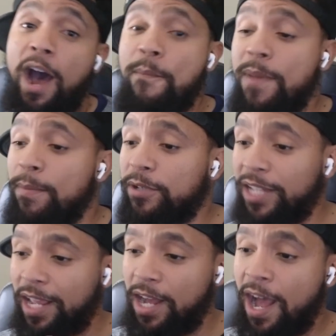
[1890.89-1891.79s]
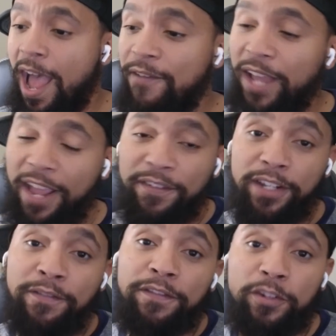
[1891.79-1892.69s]
Members have a heavy
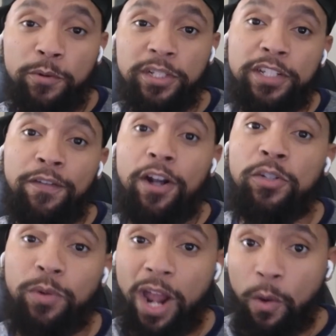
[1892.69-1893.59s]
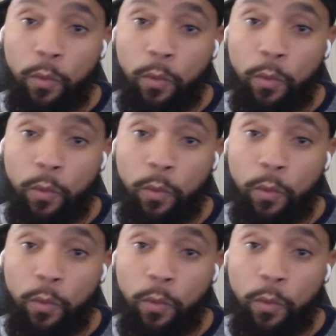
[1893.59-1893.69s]
influence as far as what I